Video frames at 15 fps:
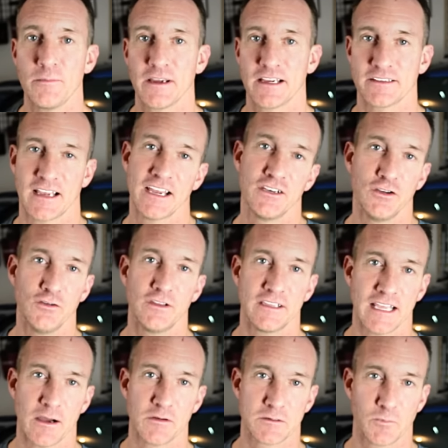because I knew that
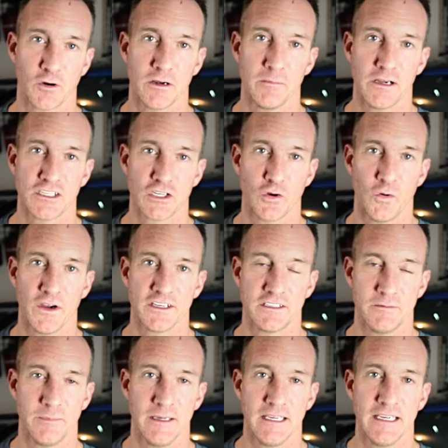that was pretty much going
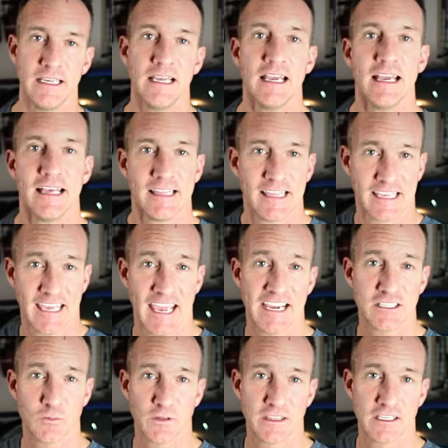to be the
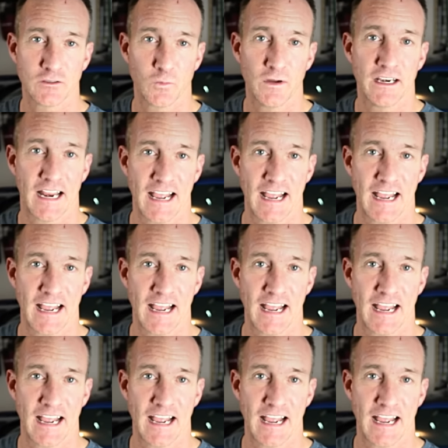case with this one.